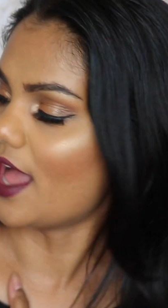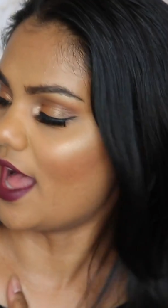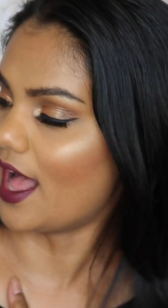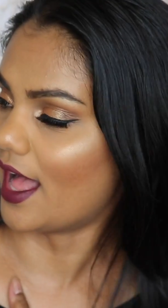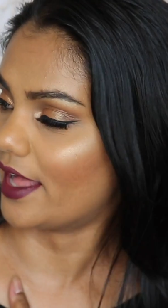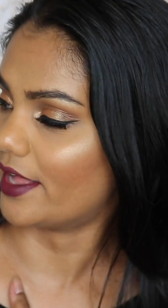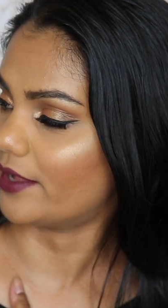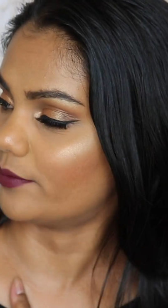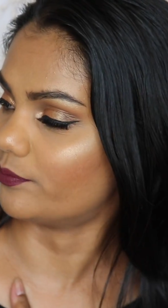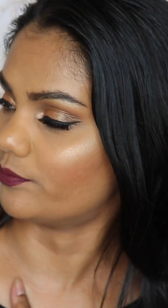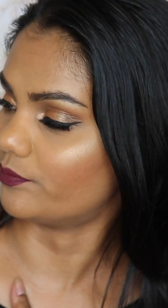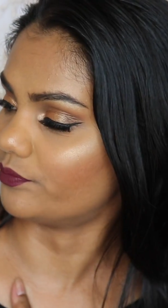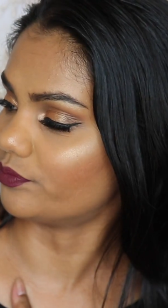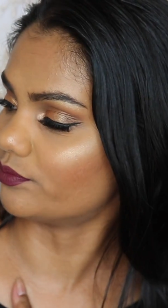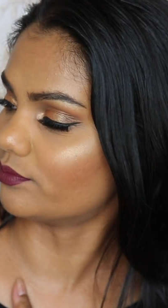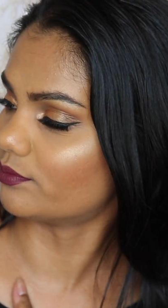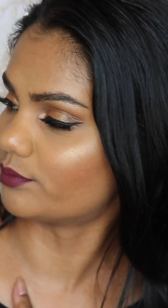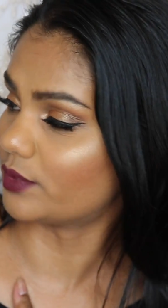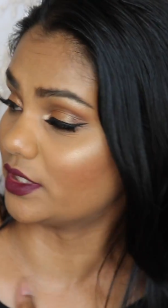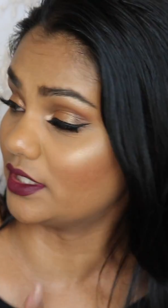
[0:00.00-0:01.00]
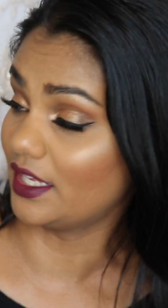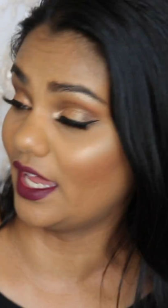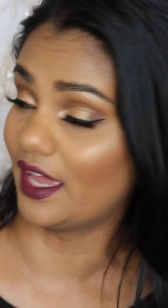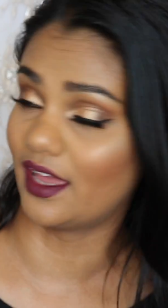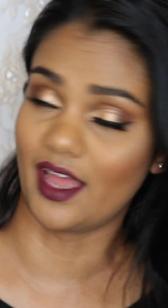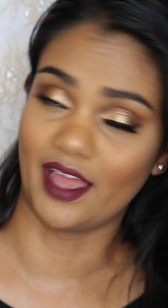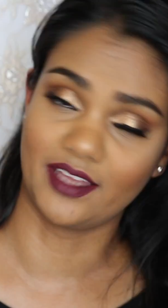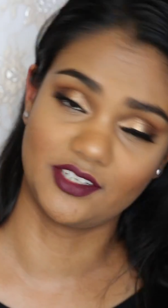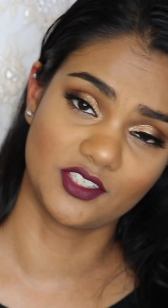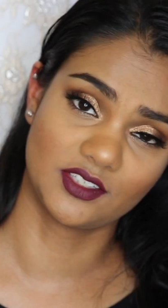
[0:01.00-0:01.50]
But
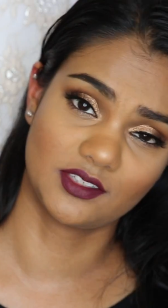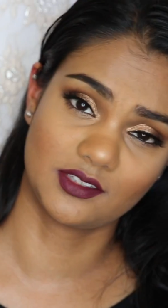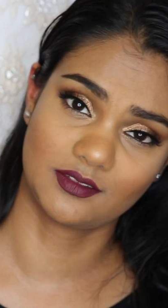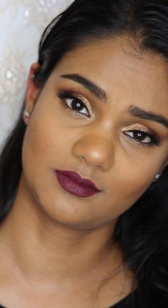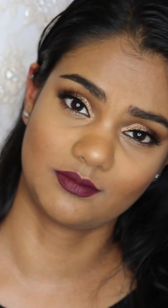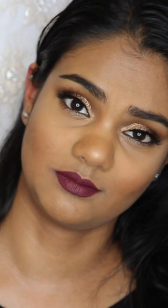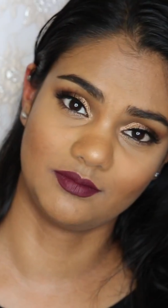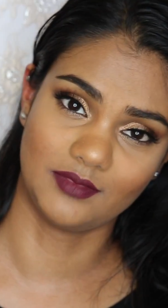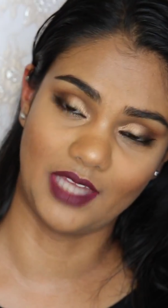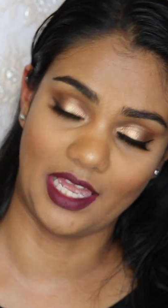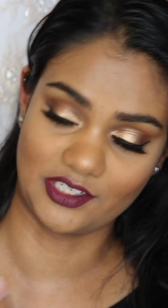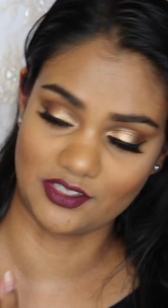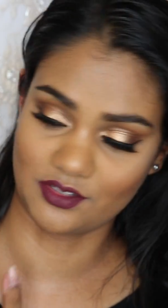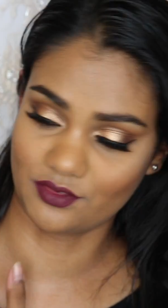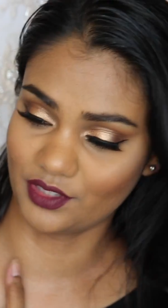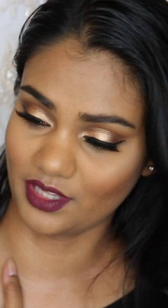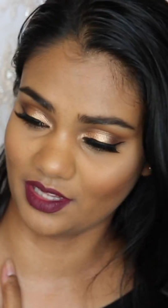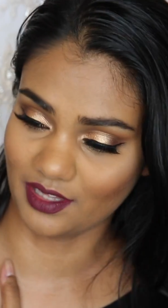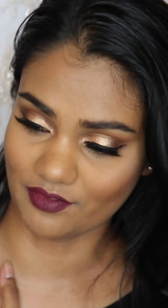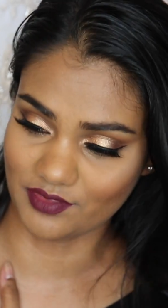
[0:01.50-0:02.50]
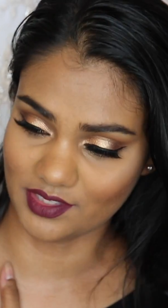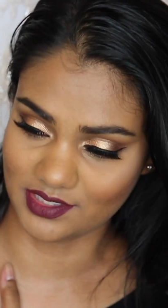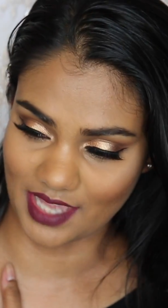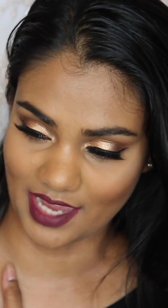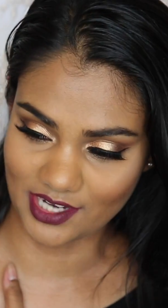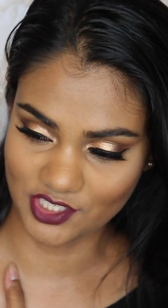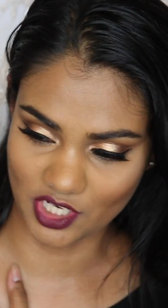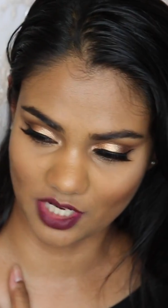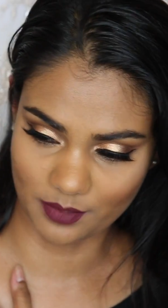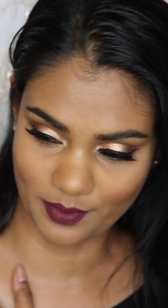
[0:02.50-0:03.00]
yeah, I just really love this
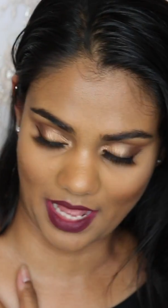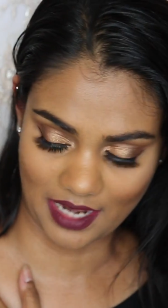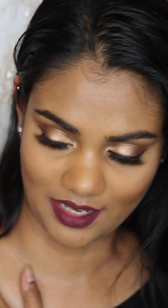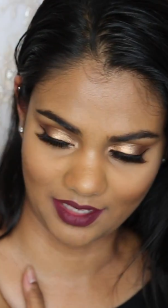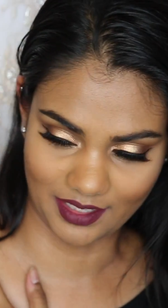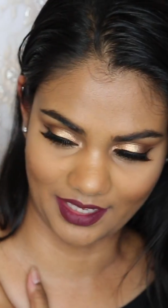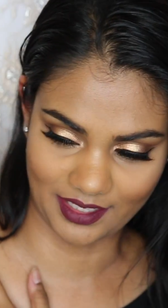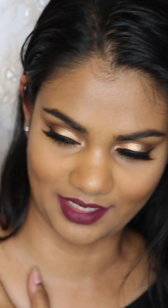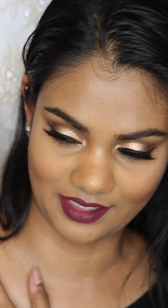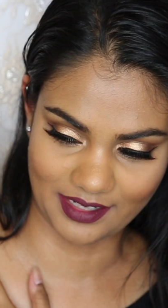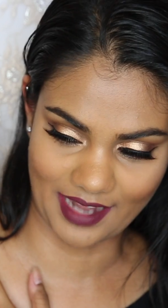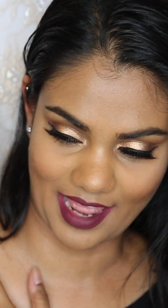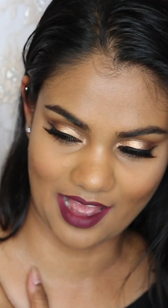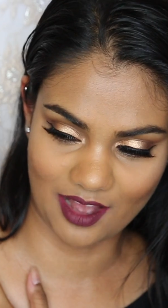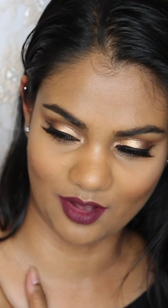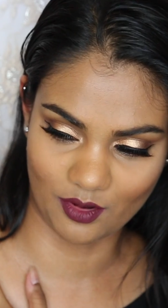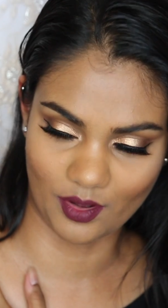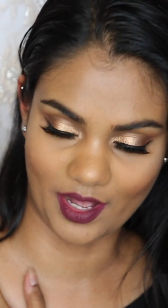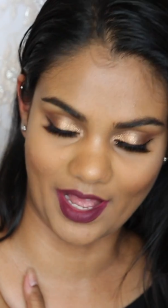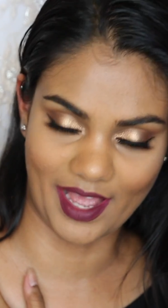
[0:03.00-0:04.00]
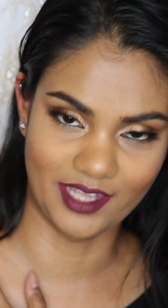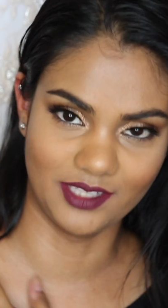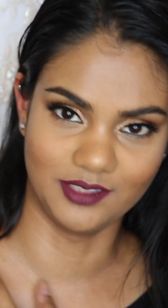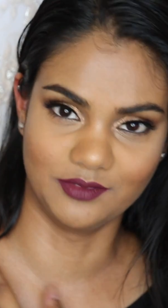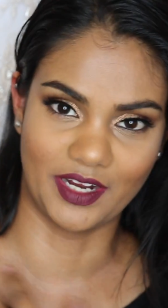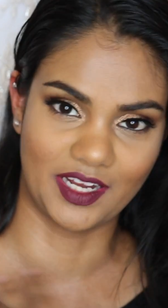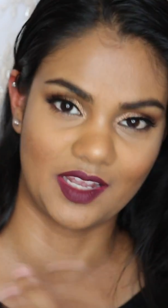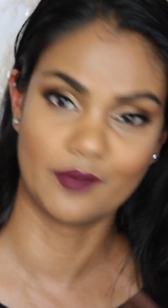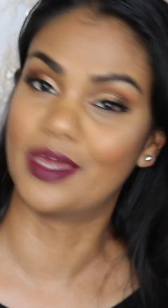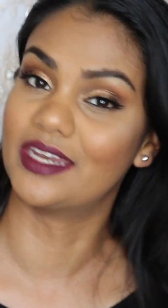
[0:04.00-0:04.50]
eyeshadow palette. Like now I
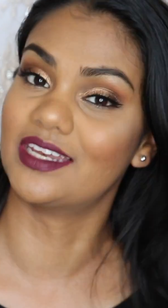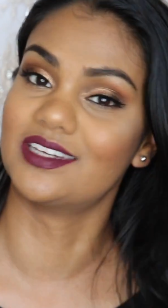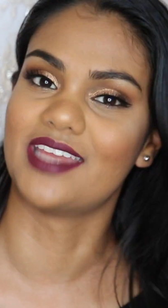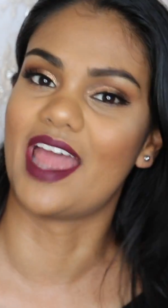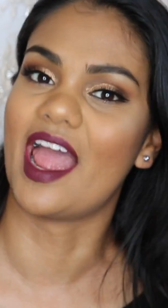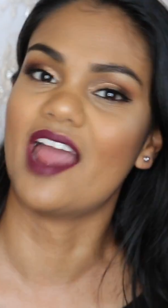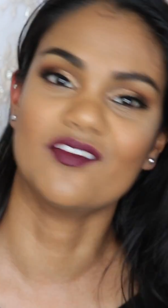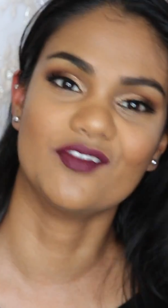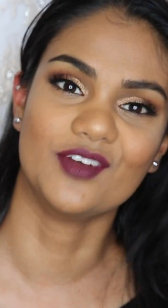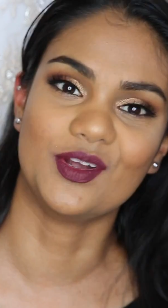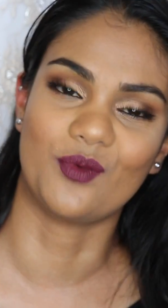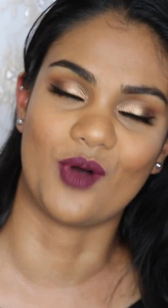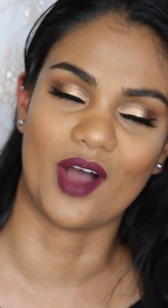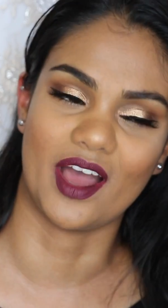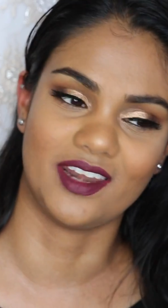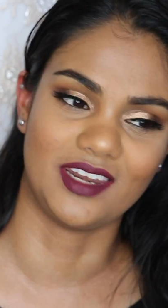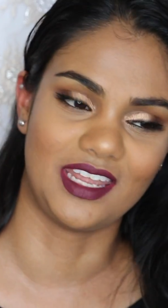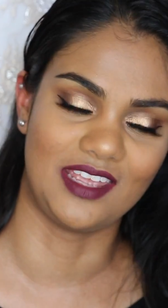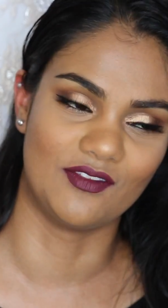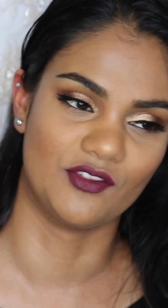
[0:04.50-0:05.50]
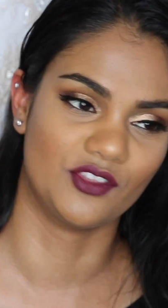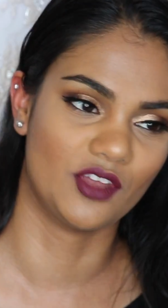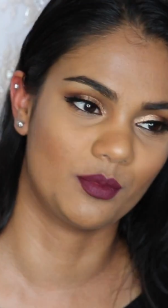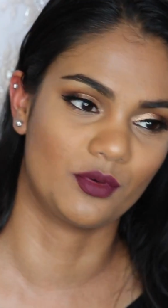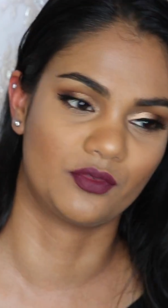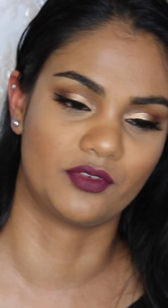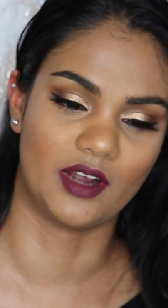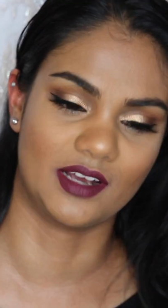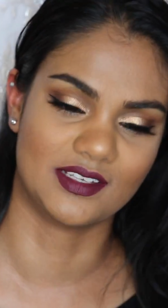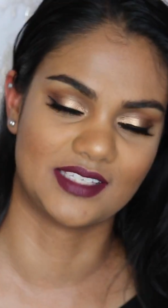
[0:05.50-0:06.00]
recommend it to everyone, even though
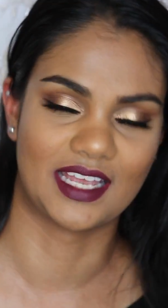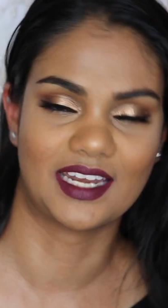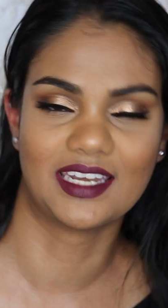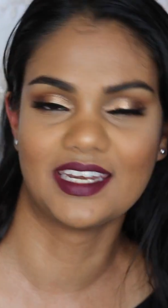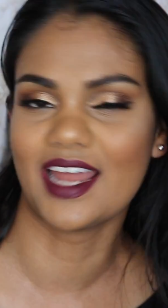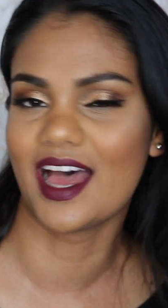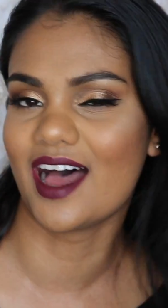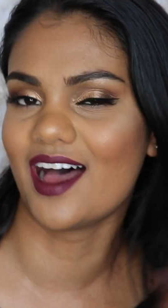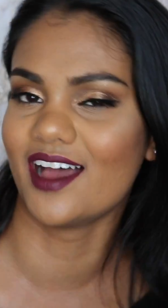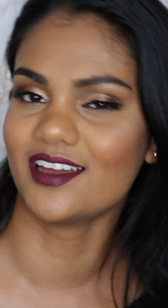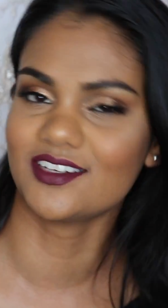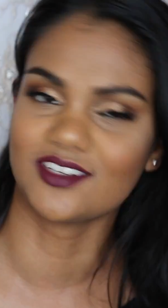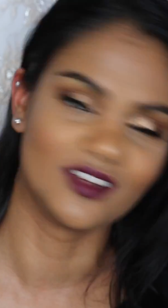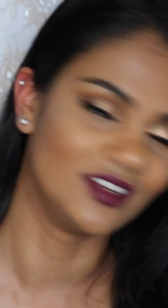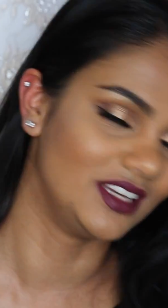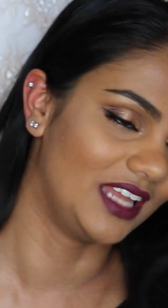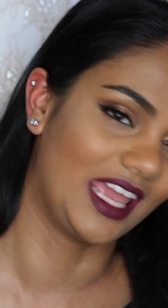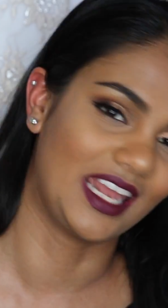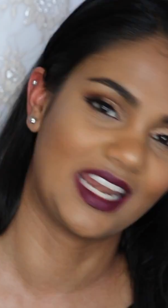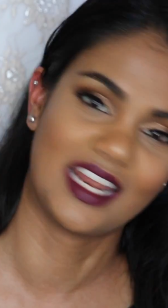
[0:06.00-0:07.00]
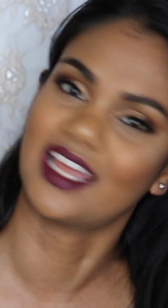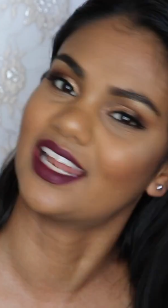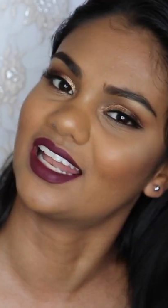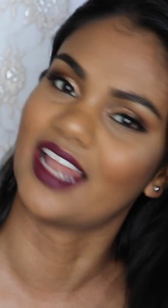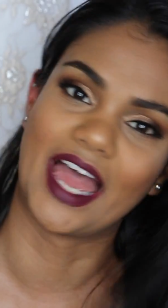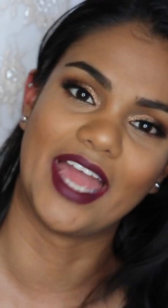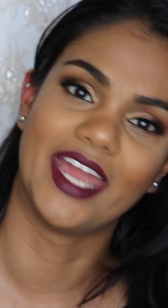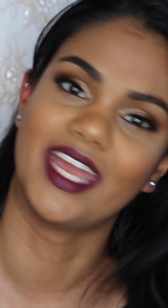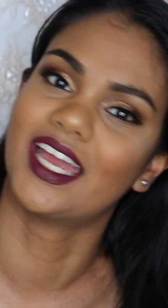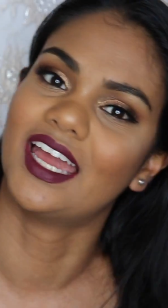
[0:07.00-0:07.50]
before I was like, nah, I don't need it.
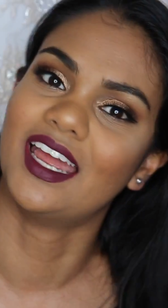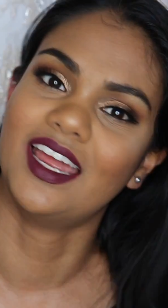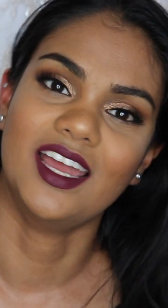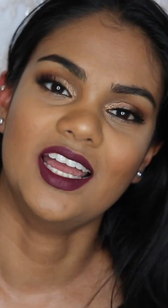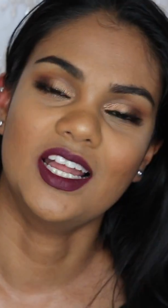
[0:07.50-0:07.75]
Like